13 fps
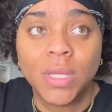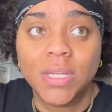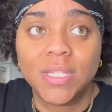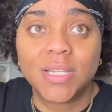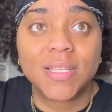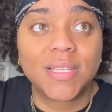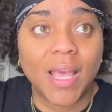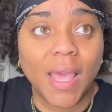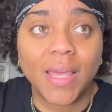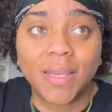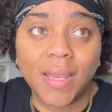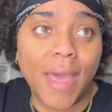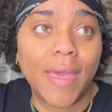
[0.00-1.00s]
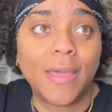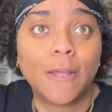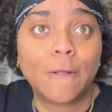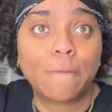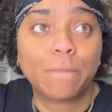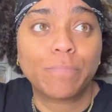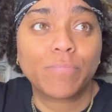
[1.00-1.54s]
just saying like,
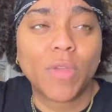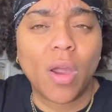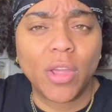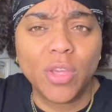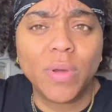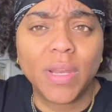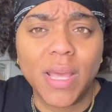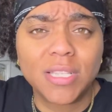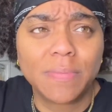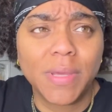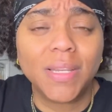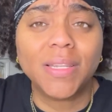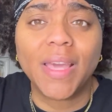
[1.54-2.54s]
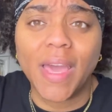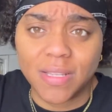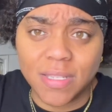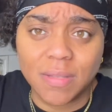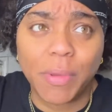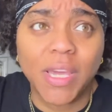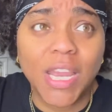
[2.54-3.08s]
are you a lesbian?
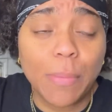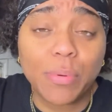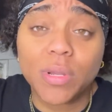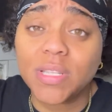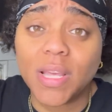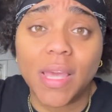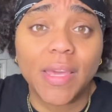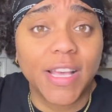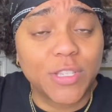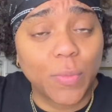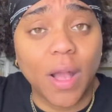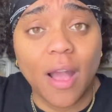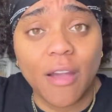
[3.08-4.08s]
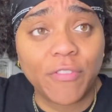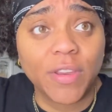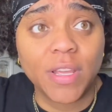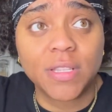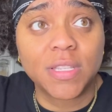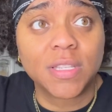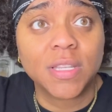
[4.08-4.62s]
Yes. Being able to say yes with
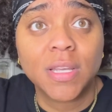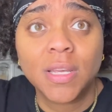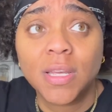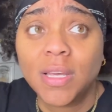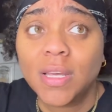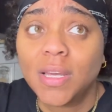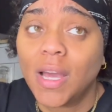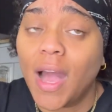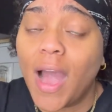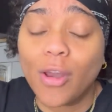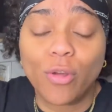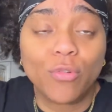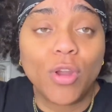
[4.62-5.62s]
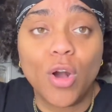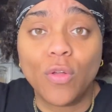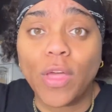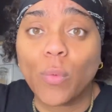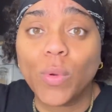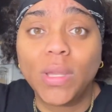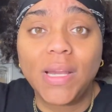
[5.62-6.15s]
confidence. I don't know.
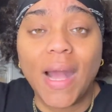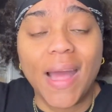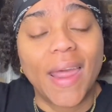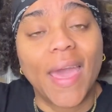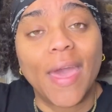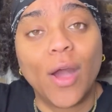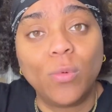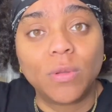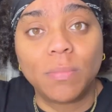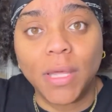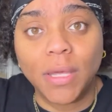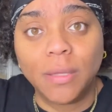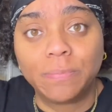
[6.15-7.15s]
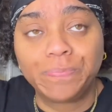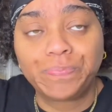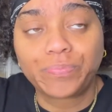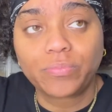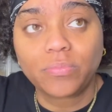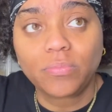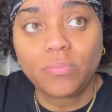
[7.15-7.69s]
That really kind of helped me
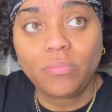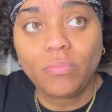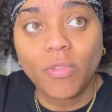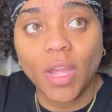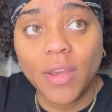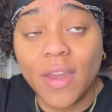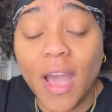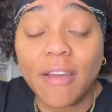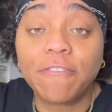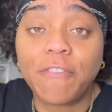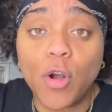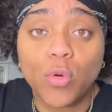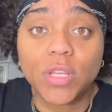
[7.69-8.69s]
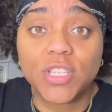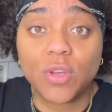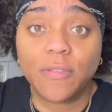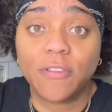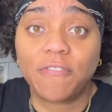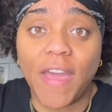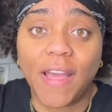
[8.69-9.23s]
not focus
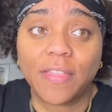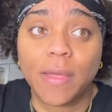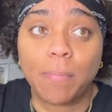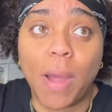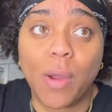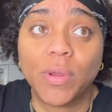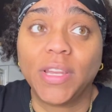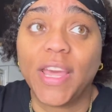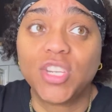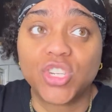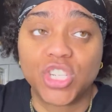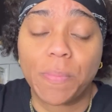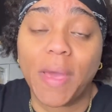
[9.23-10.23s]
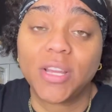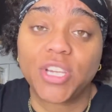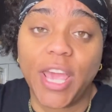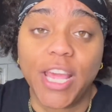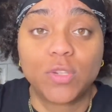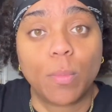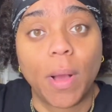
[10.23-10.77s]
on the fact that my relationship had
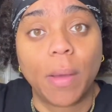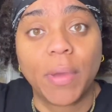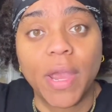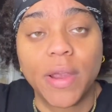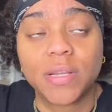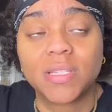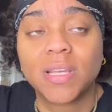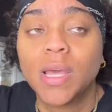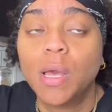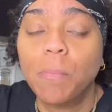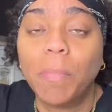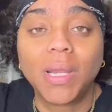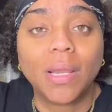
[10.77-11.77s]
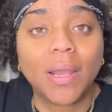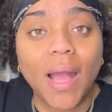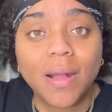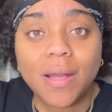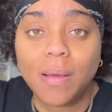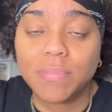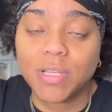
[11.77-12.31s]
changed with my parents. But a
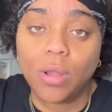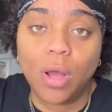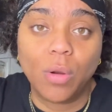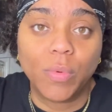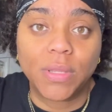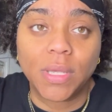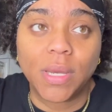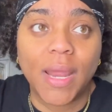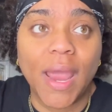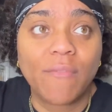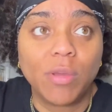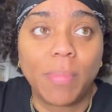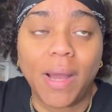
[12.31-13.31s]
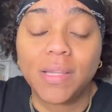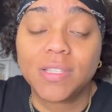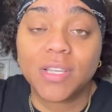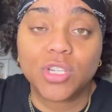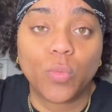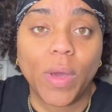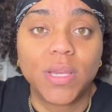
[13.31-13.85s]
lot comes along with it, and everybody's
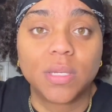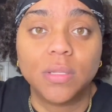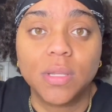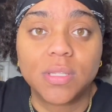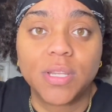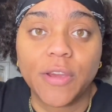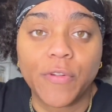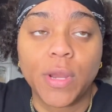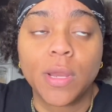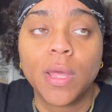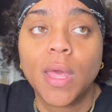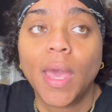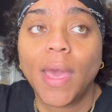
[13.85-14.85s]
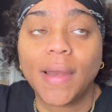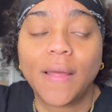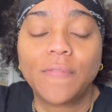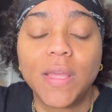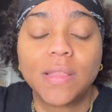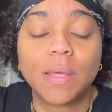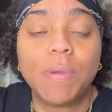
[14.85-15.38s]
situation looks different. And I
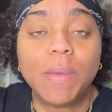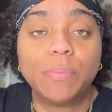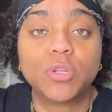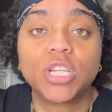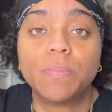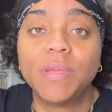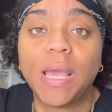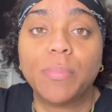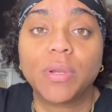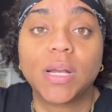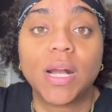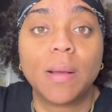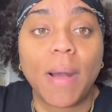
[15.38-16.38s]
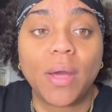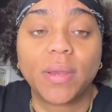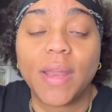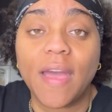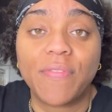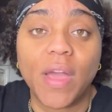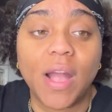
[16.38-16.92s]
think that people should be able to come out and
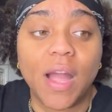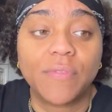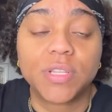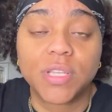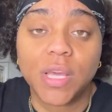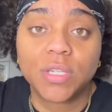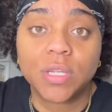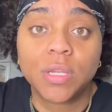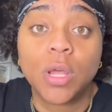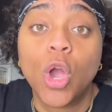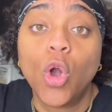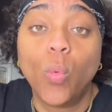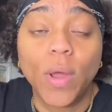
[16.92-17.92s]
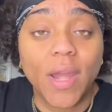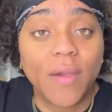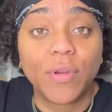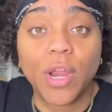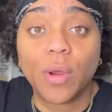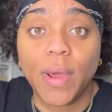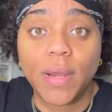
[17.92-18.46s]
have that conversation
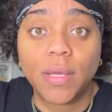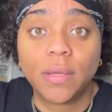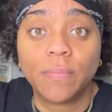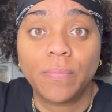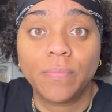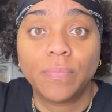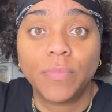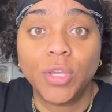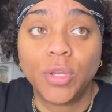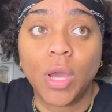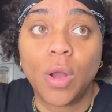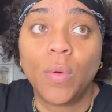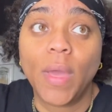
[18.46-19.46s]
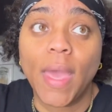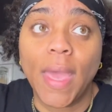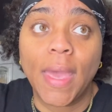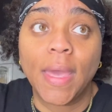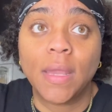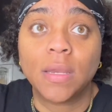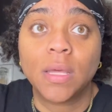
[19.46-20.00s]
whenever they're ready,
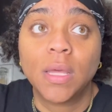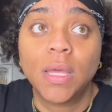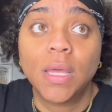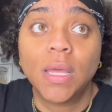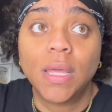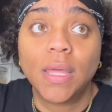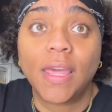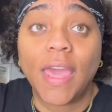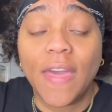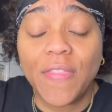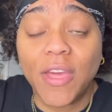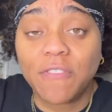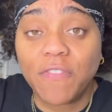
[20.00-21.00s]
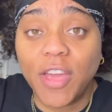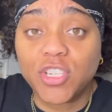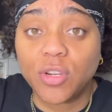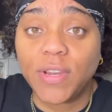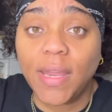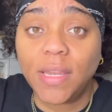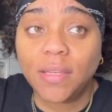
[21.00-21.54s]
and can that affect
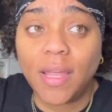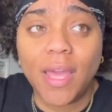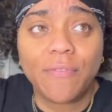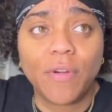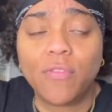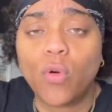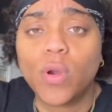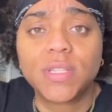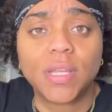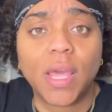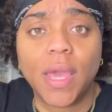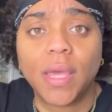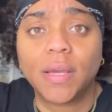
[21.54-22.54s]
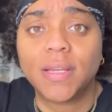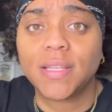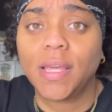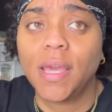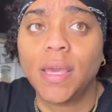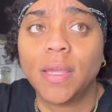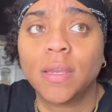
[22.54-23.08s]
your dating life? Of course it can. Because
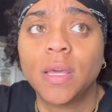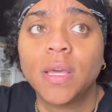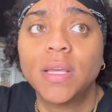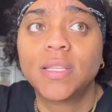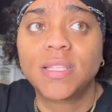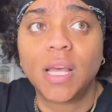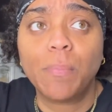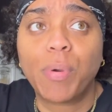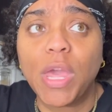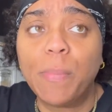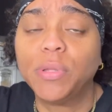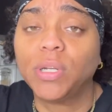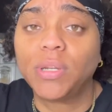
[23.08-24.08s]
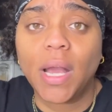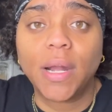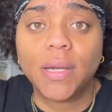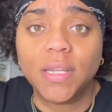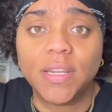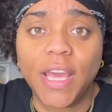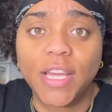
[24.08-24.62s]
again, some people are not
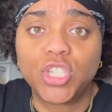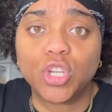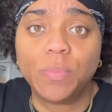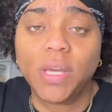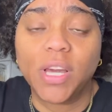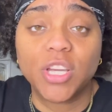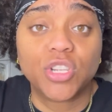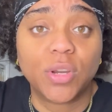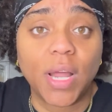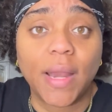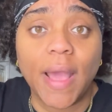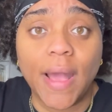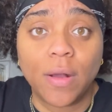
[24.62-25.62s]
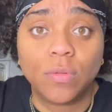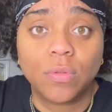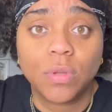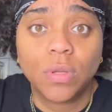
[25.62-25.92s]
going to date you because you're not out.